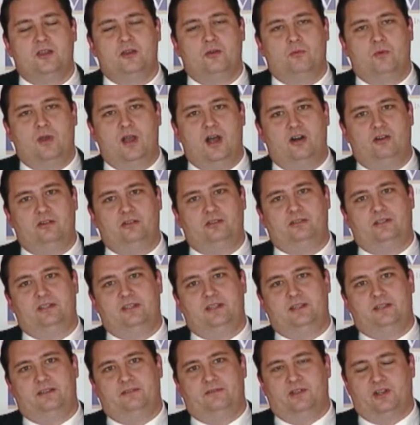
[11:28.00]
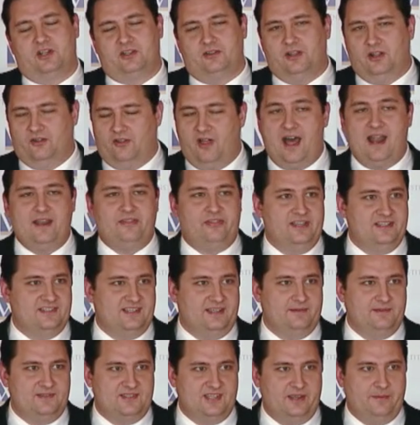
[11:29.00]
Well, a lot of things they
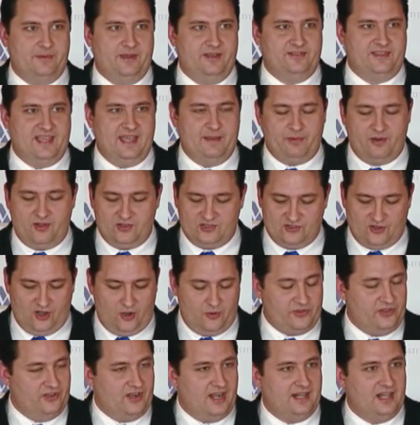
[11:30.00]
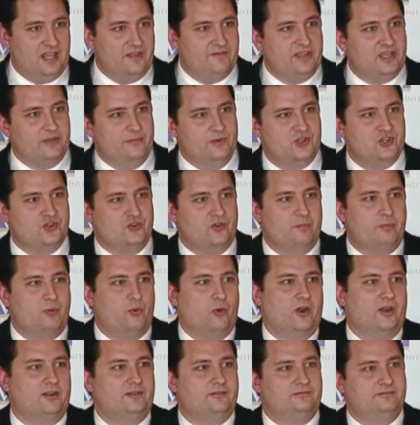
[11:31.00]
can say about that, but I'll start with the 9/11 Commission
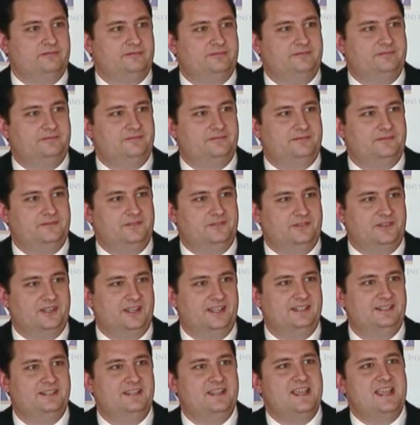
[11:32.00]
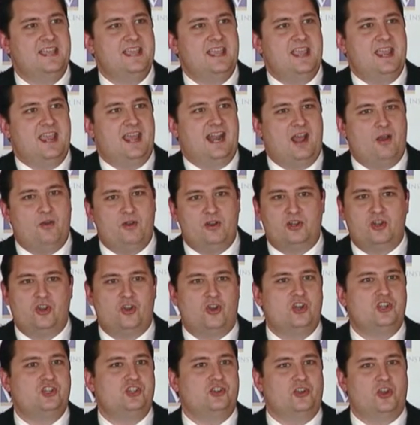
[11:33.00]
report. Okay? And I would
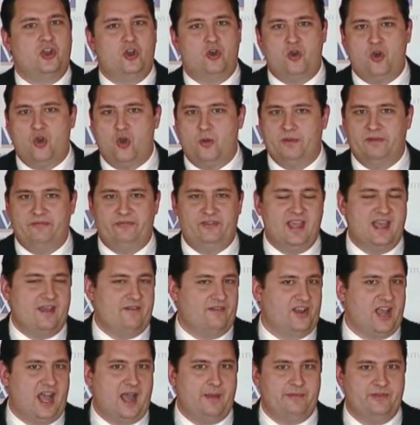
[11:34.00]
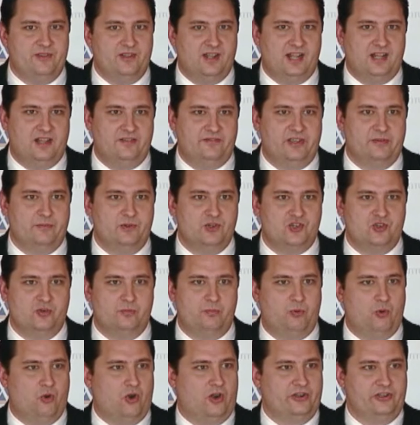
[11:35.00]
encourage you to go home, and if you have a copy of the 9/11 Commission
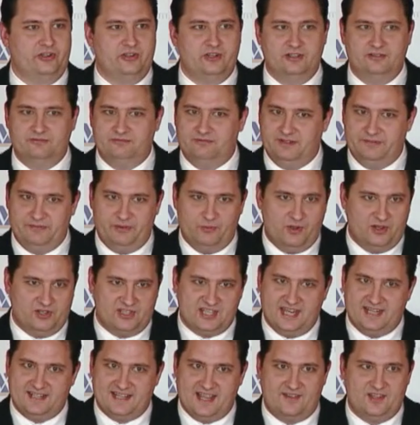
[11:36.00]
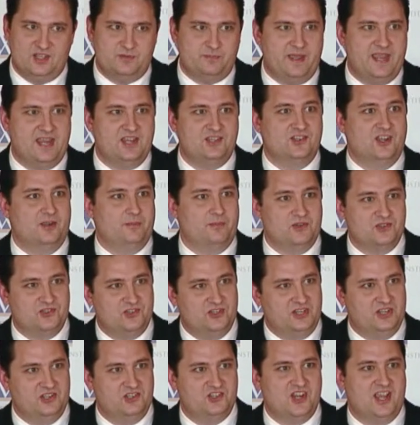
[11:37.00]
report, you can, if you want to take down these page numbers so
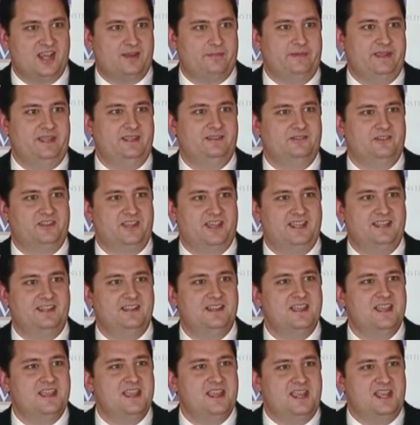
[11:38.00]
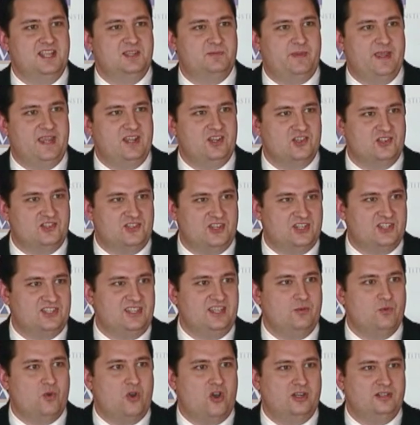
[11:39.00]
you can check me. Okay? It's pages
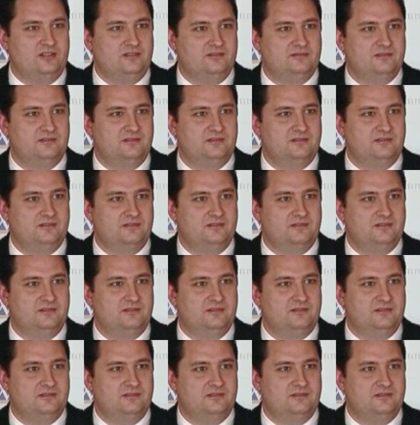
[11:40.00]
61,